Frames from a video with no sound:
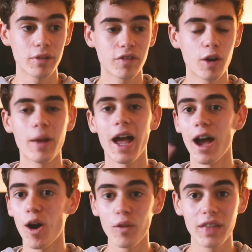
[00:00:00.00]
from,
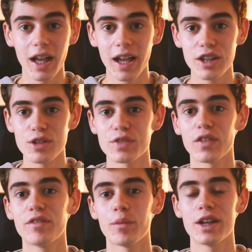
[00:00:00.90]
all that
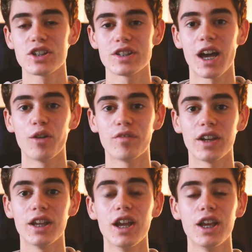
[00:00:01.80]
useful information that
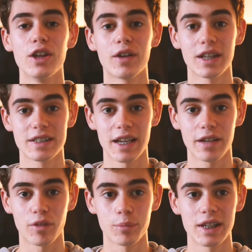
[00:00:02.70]
hopefully you can
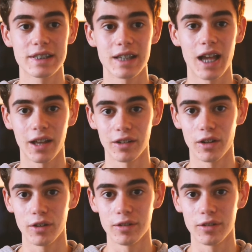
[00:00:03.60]
take from this and learn.